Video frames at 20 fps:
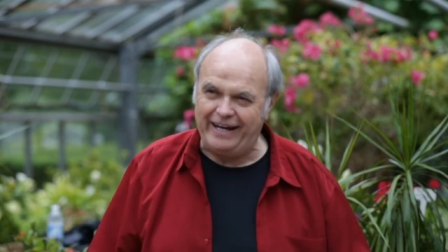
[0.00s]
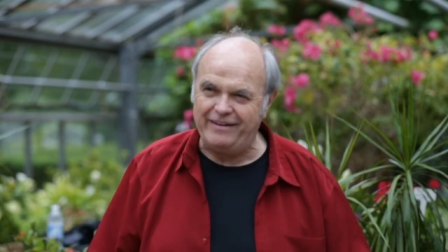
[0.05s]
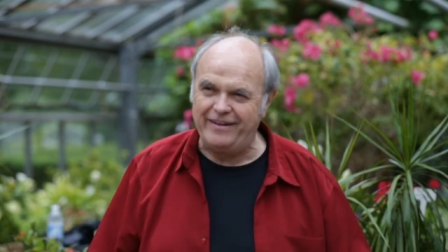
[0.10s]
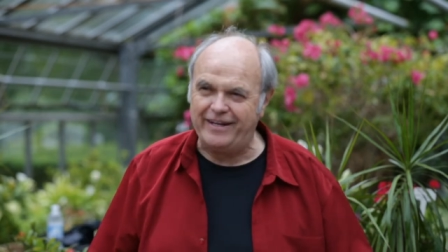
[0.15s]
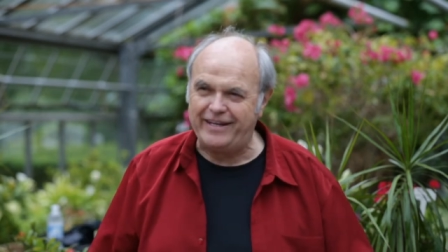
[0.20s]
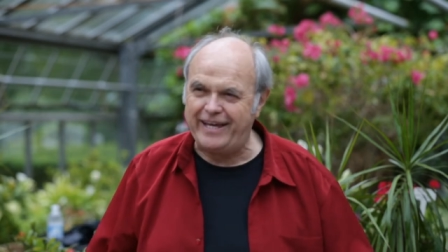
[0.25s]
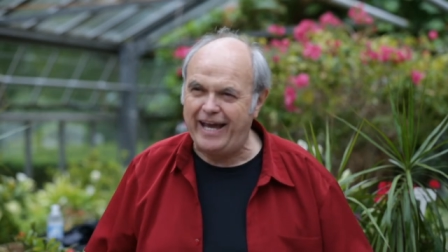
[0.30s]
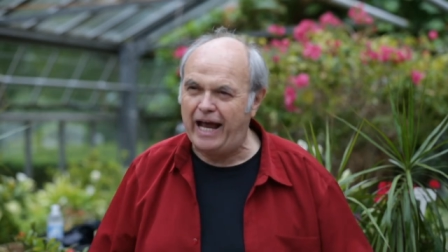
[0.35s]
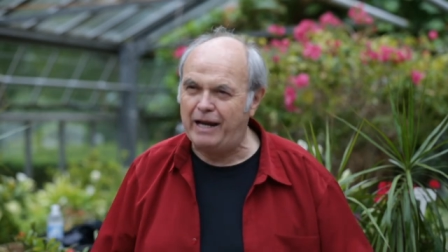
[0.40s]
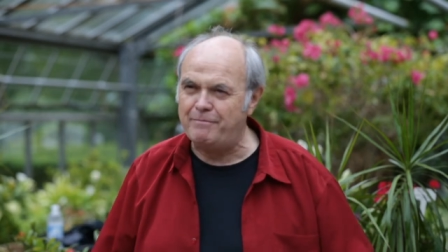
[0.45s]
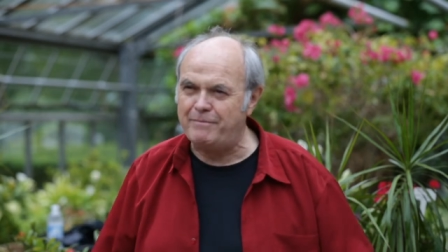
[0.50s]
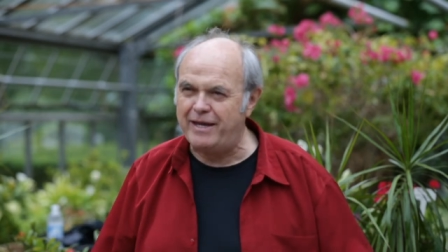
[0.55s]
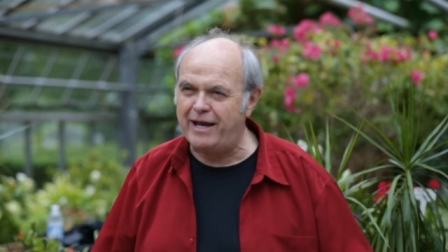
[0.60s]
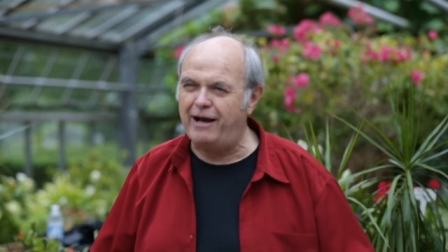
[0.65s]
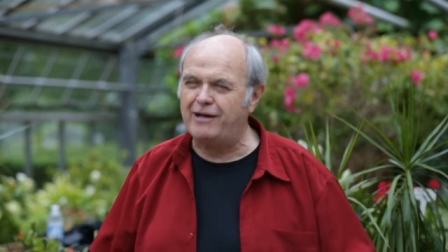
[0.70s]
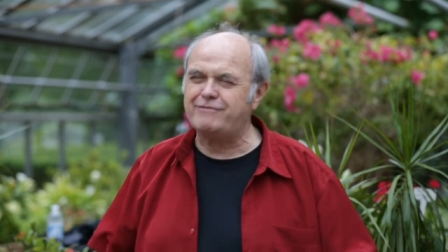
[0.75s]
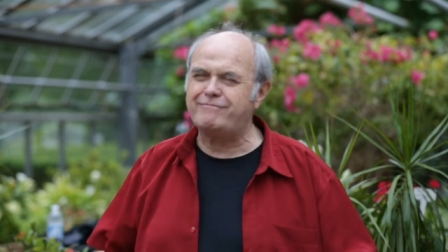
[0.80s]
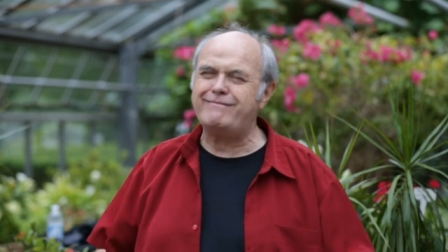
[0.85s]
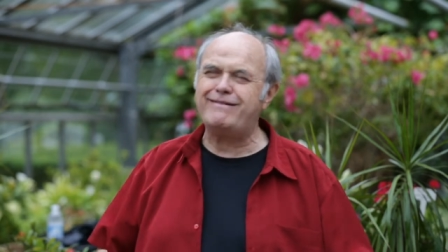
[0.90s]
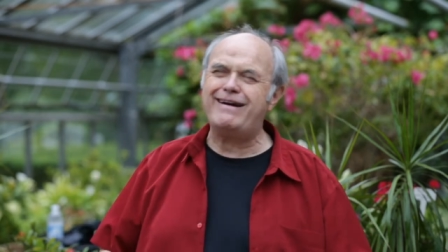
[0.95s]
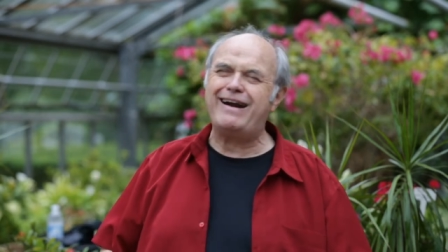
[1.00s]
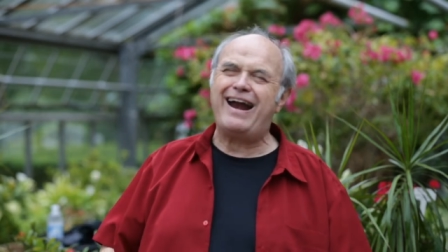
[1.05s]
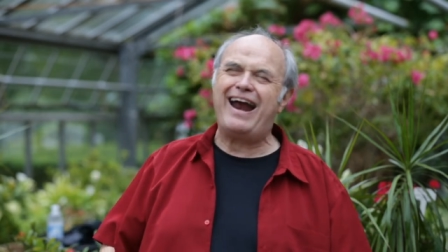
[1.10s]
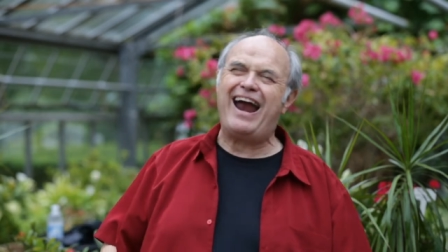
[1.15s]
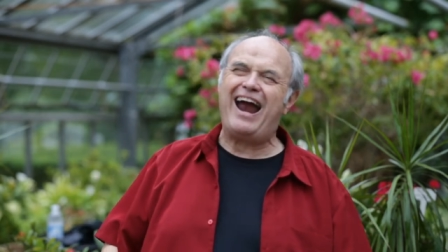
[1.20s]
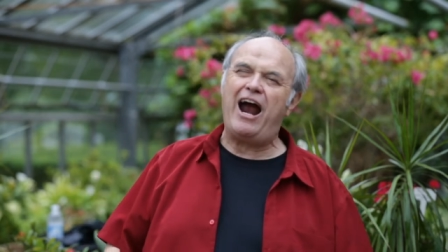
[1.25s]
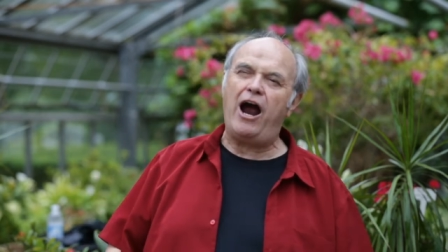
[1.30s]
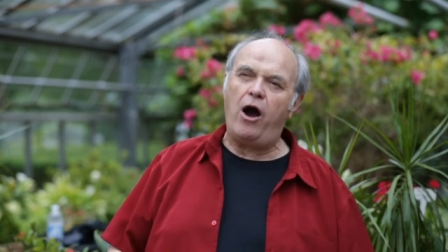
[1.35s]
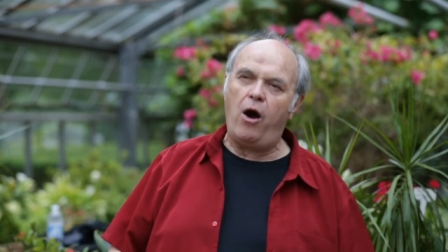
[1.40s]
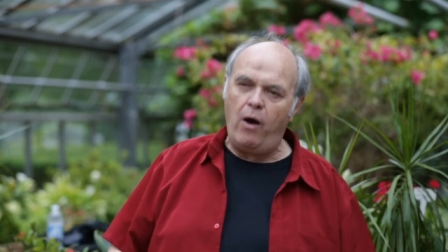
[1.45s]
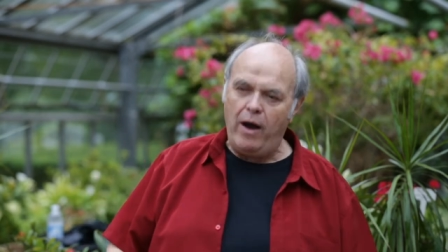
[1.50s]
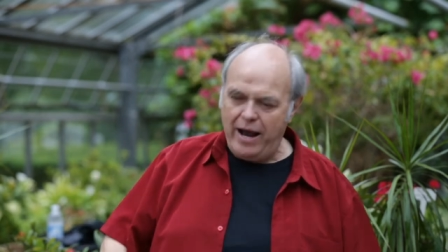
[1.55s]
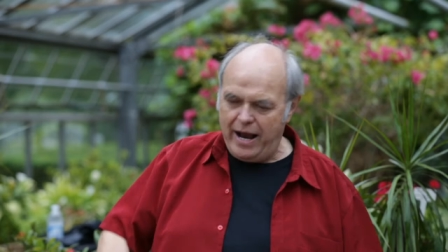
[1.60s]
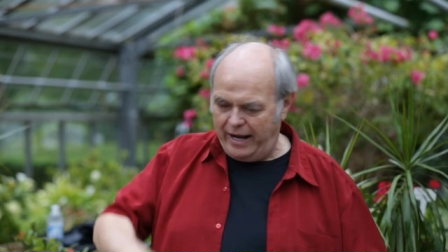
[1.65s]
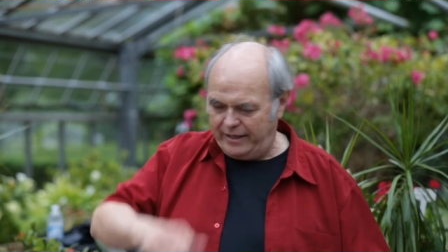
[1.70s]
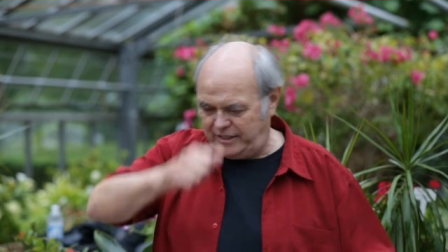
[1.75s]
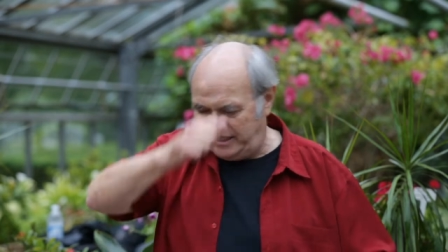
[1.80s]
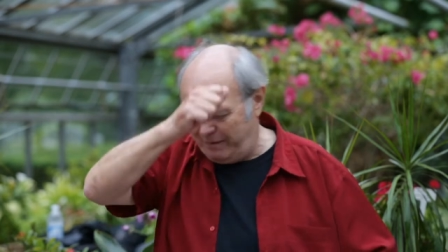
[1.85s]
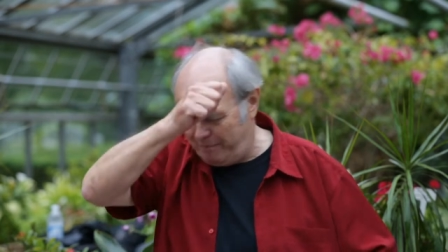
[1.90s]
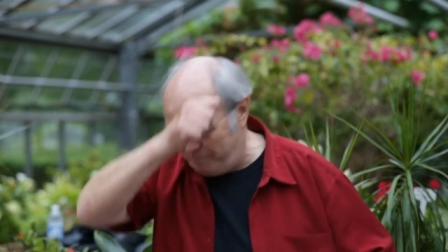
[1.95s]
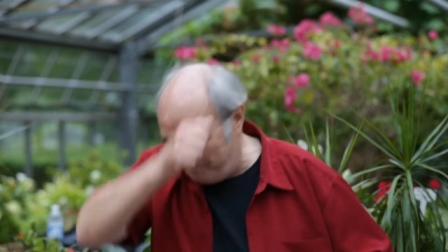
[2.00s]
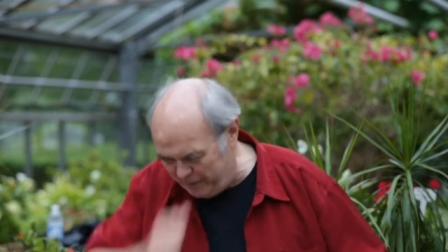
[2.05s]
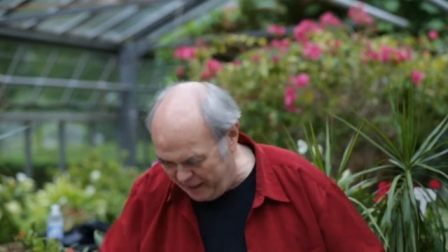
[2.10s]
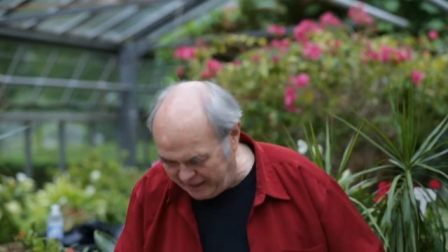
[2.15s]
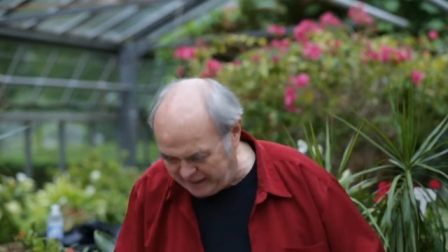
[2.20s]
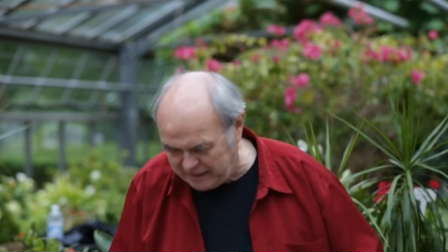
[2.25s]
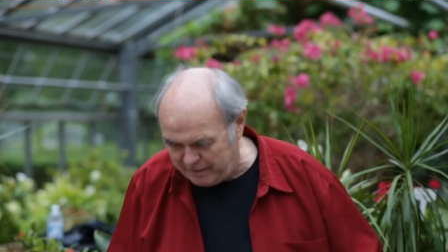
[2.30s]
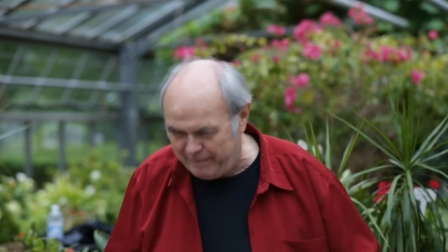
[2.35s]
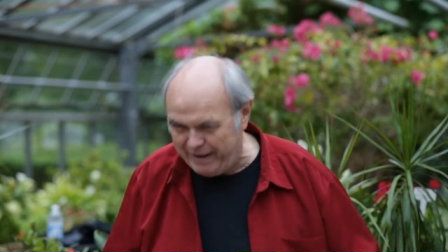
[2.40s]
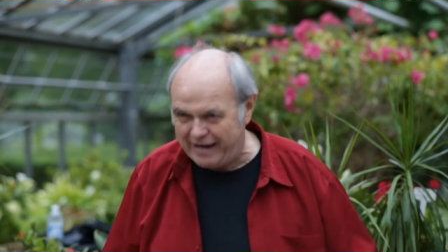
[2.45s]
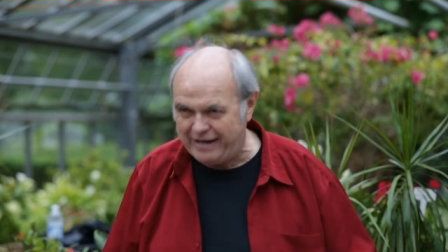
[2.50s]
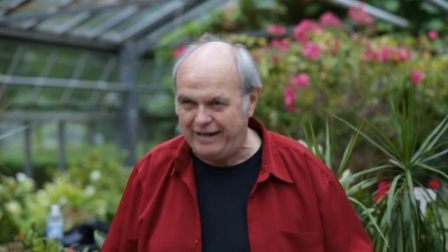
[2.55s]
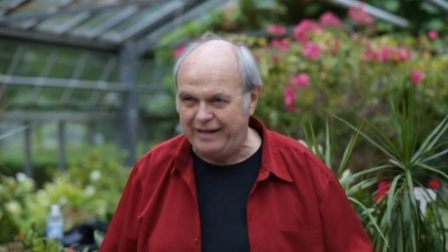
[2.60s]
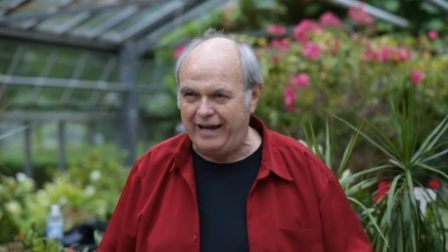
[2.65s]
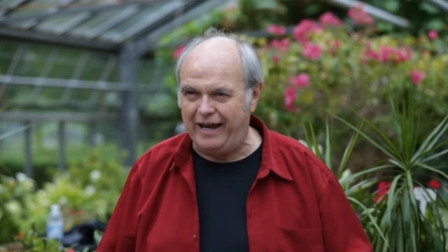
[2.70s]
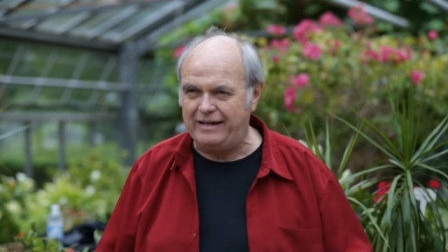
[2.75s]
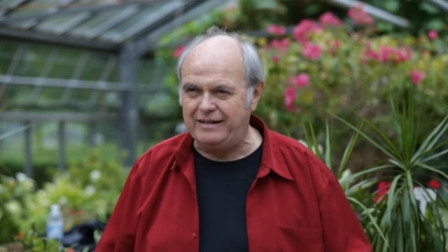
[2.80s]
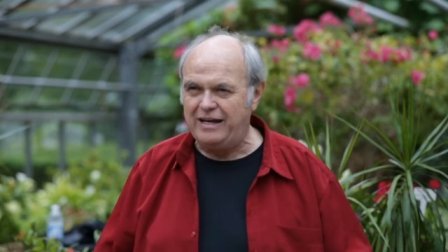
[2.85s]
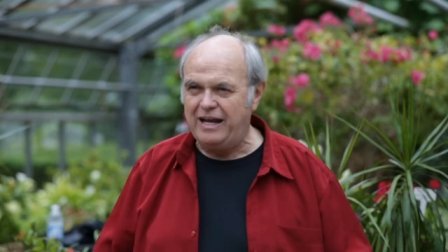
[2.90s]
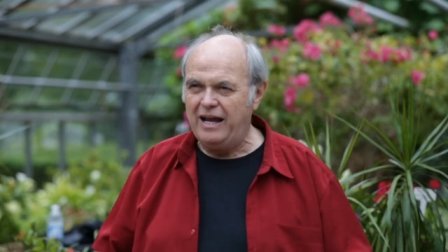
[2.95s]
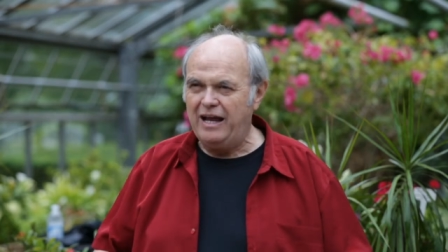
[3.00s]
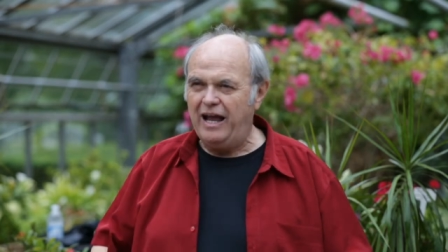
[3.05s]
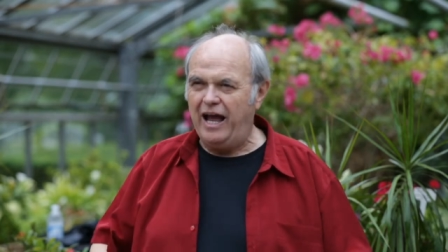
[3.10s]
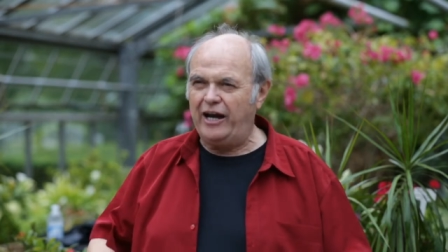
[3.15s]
again, and the cat meows, and she beats the bag again,